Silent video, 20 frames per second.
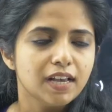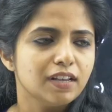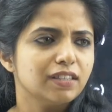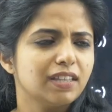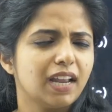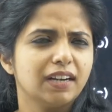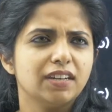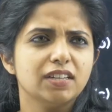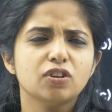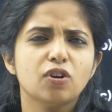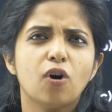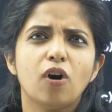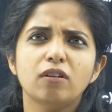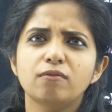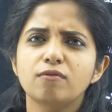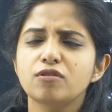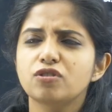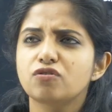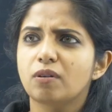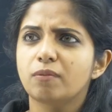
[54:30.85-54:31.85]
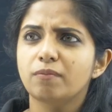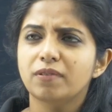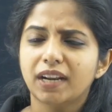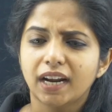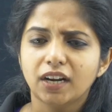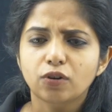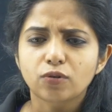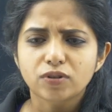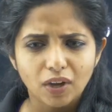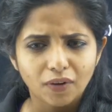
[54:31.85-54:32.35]
That is almost from
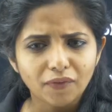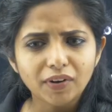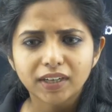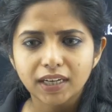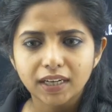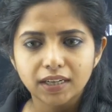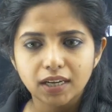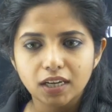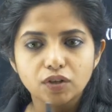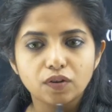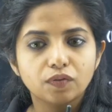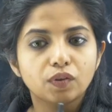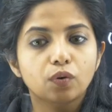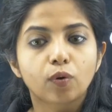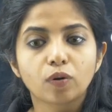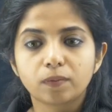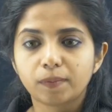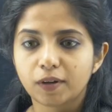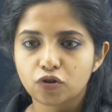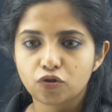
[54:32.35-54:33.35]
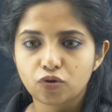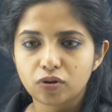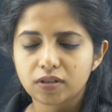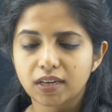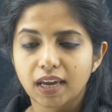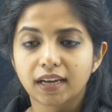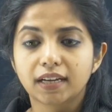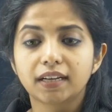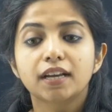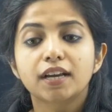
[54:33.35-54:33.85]
10 to 17 days of the whole menstrual
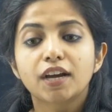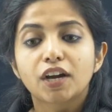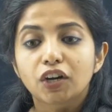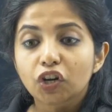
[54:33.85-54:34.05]
cycle.